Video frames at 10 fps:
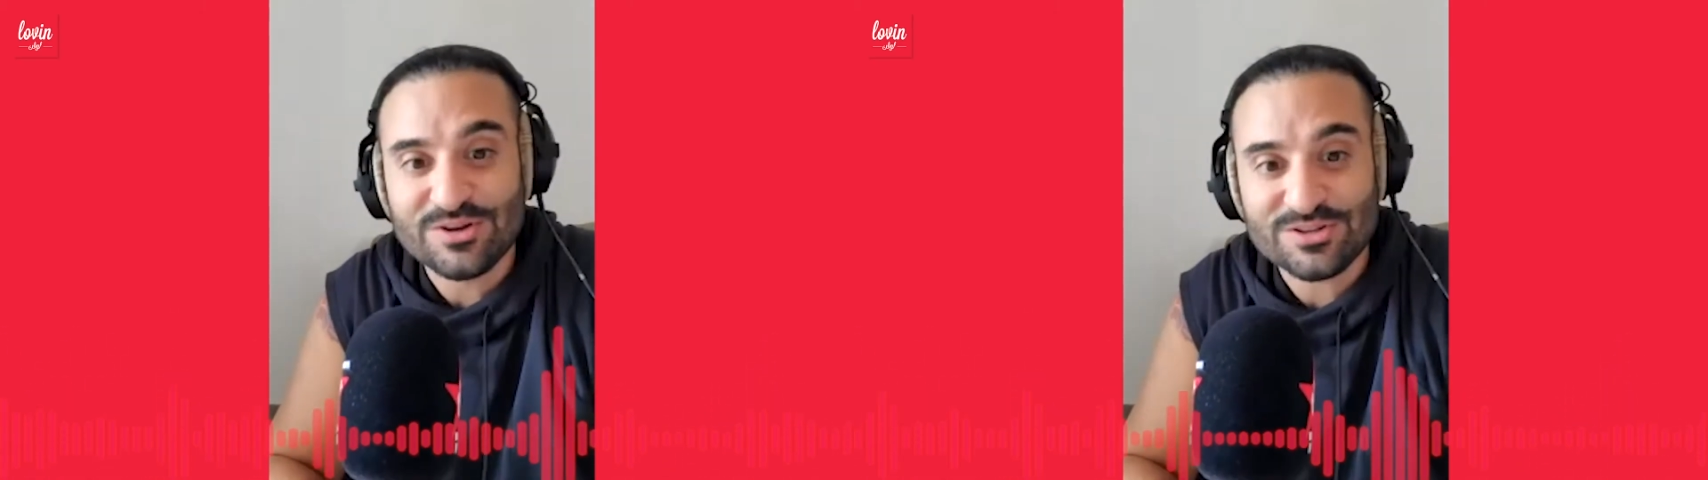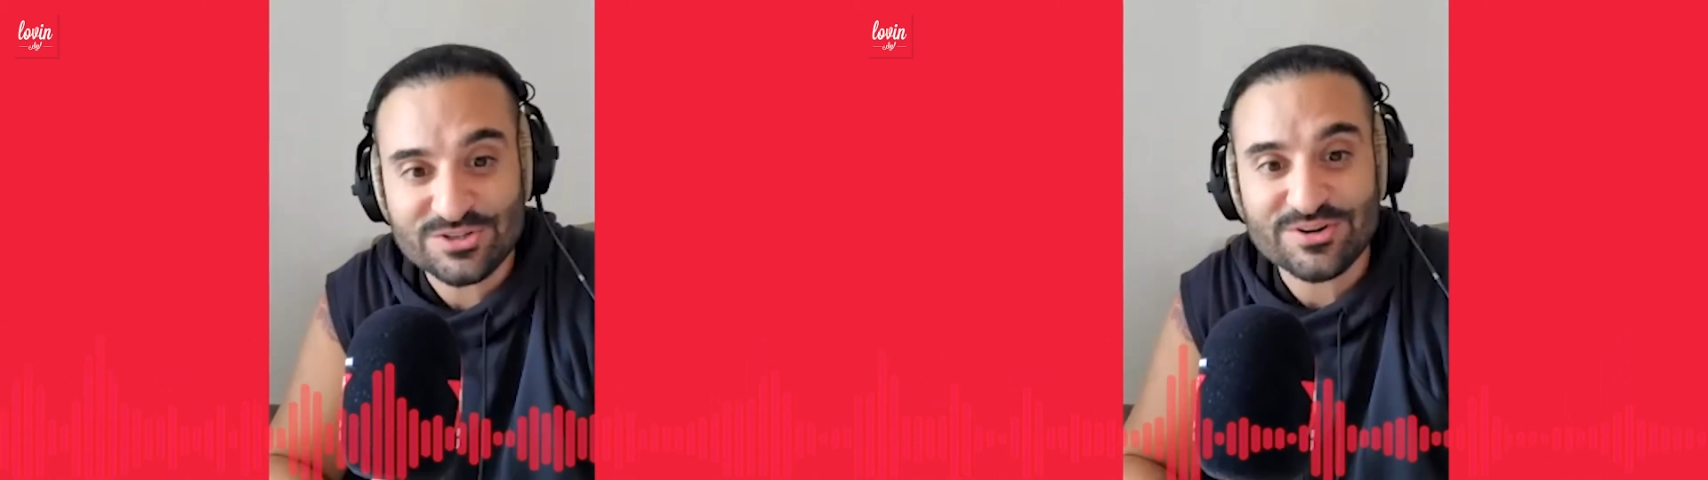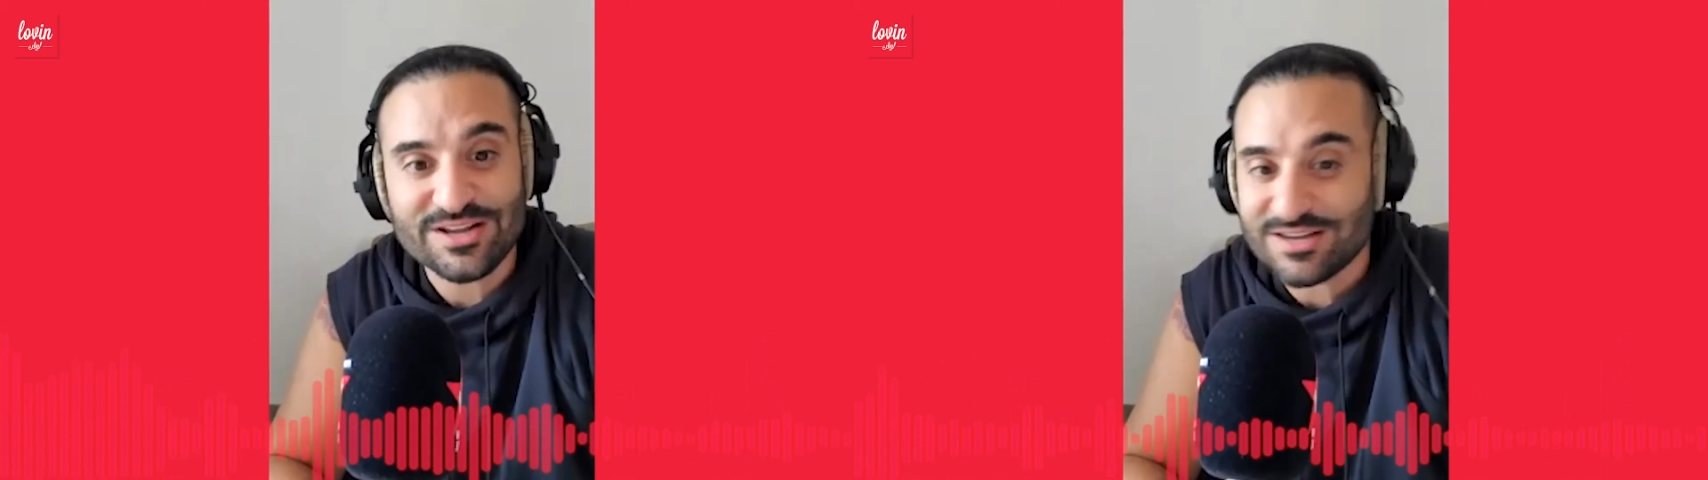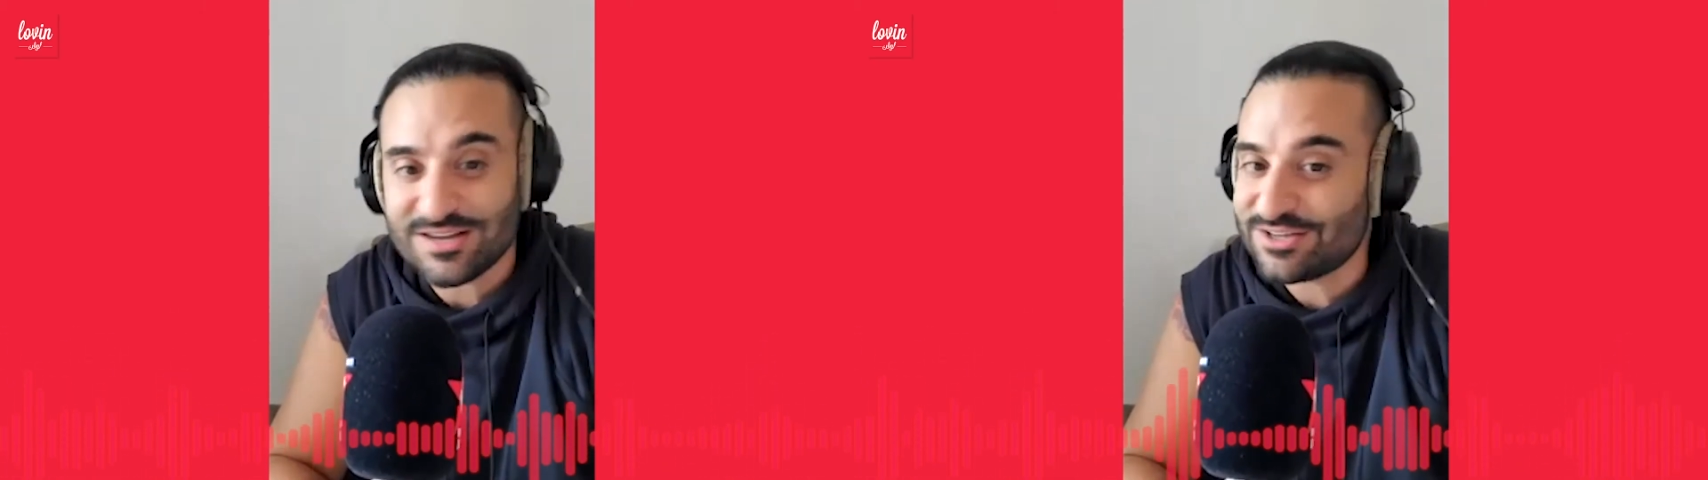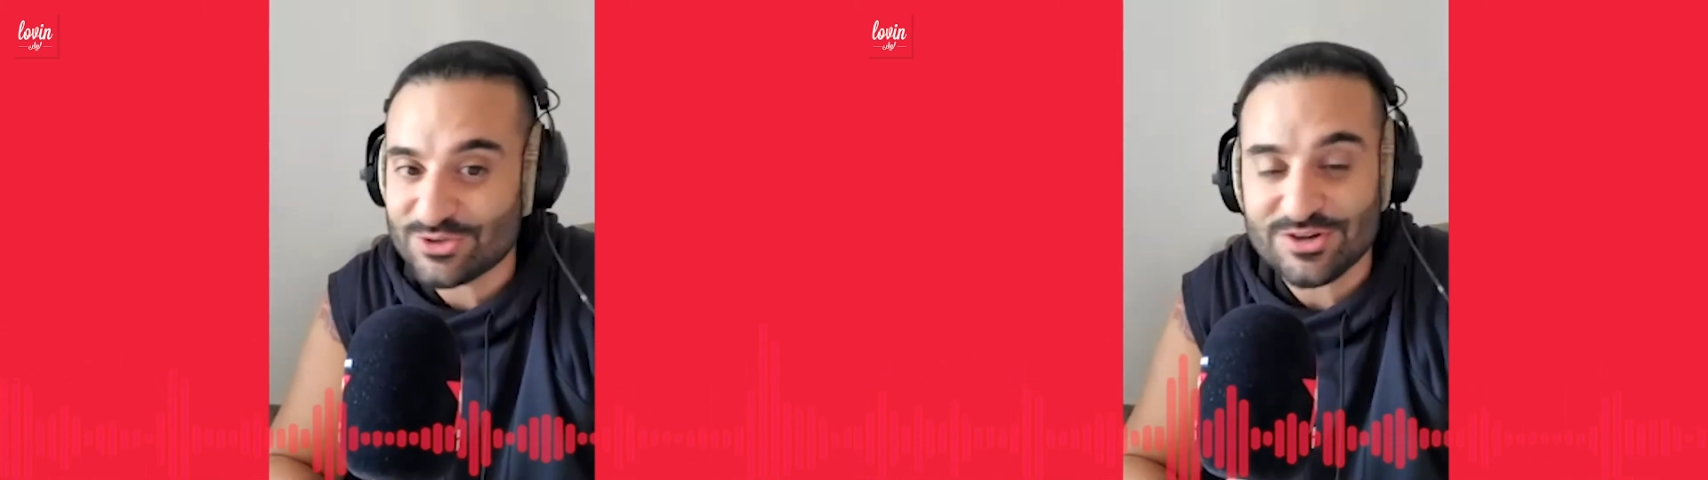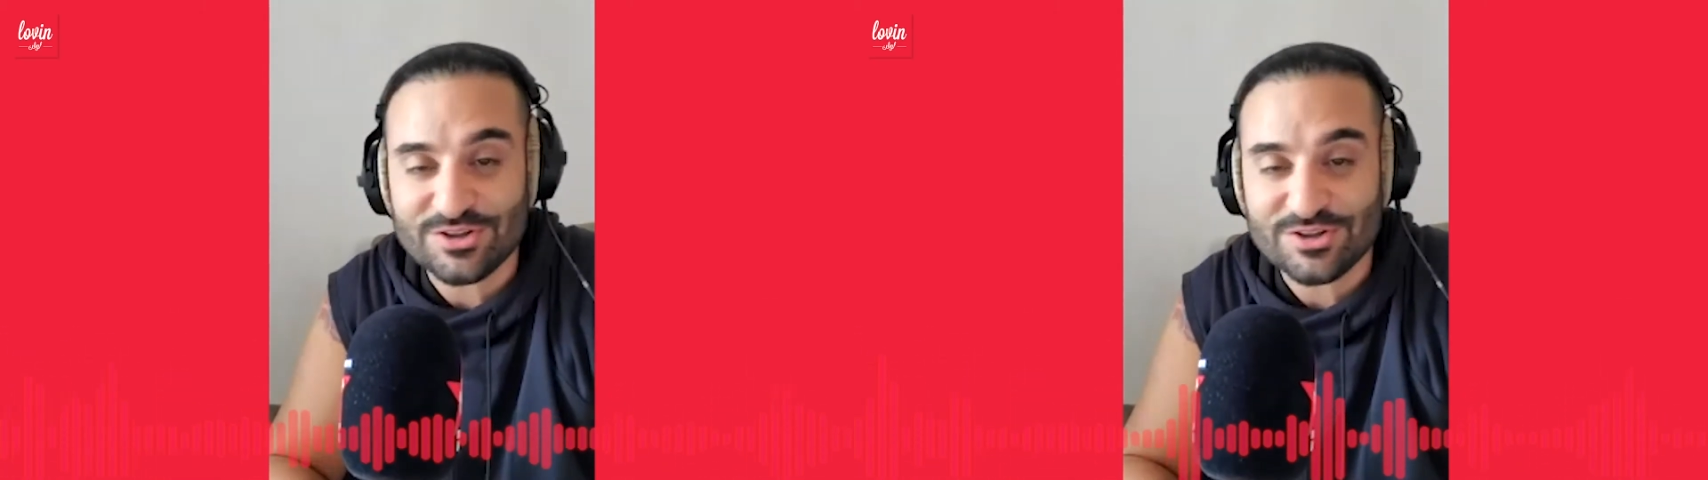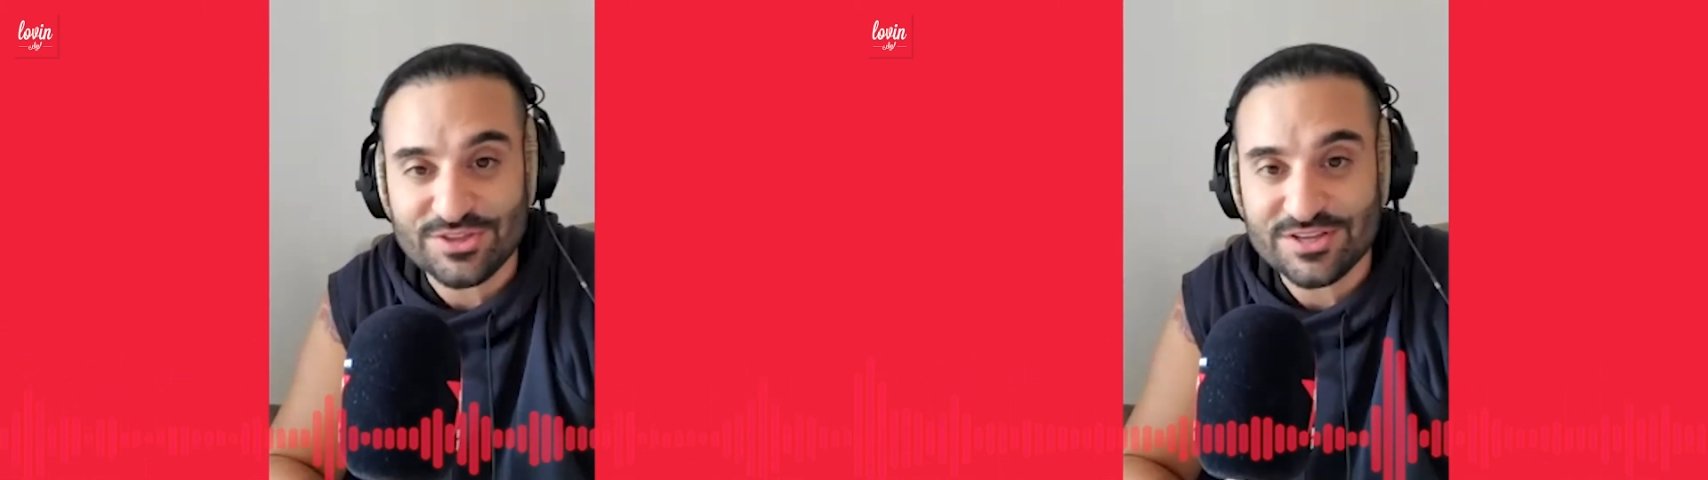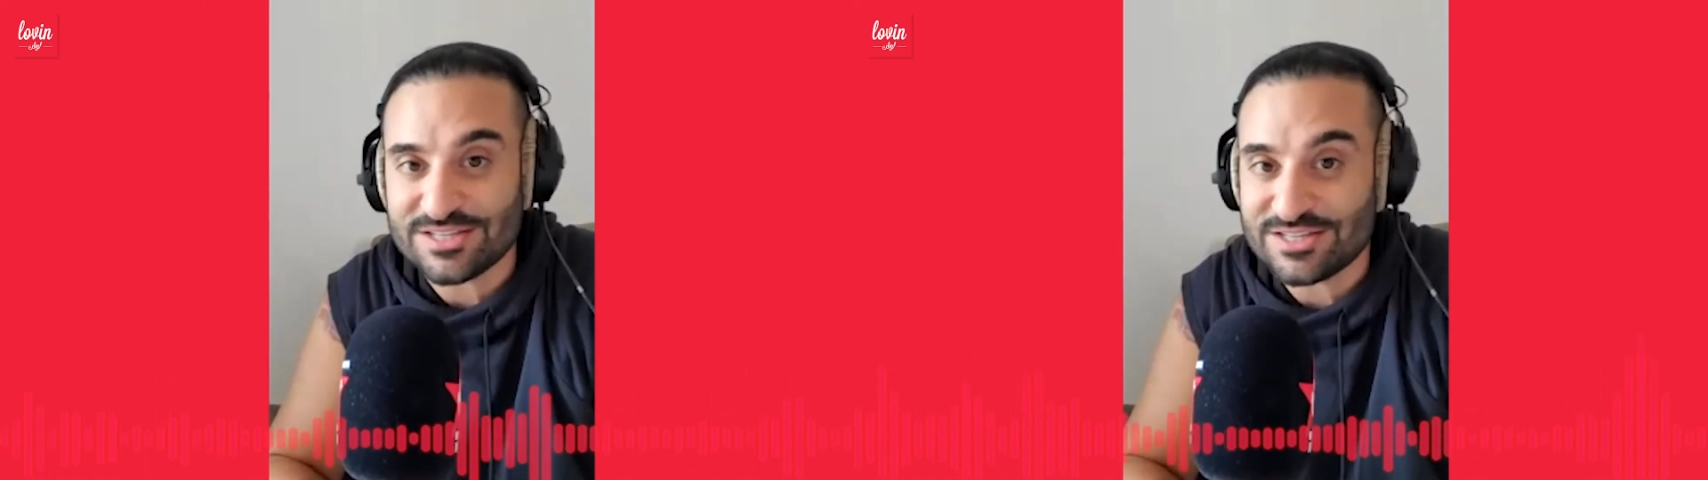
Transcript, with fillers: whilst you're in our country, there are things that